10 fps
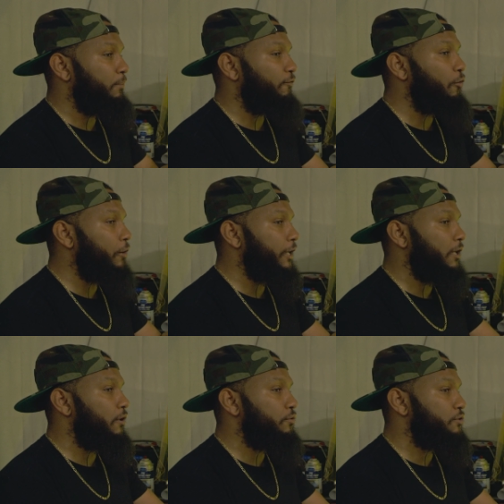before it
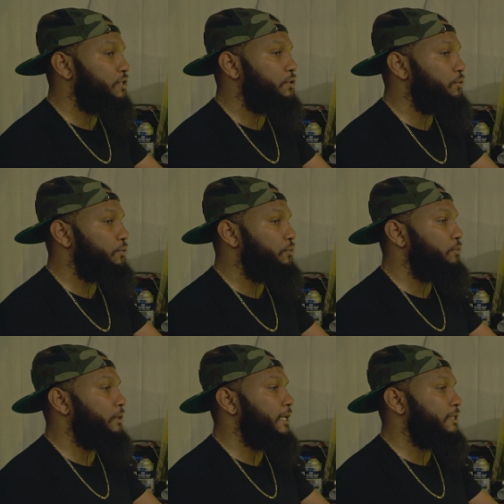goes
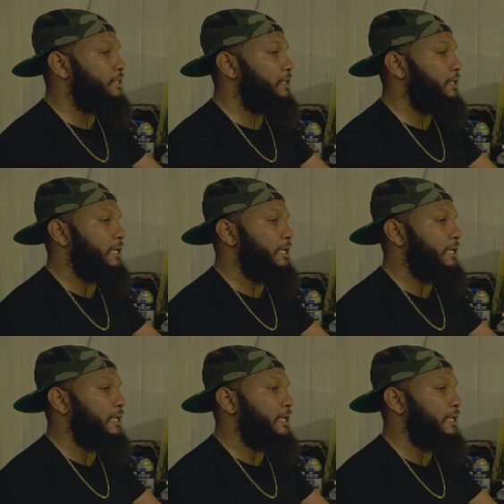to its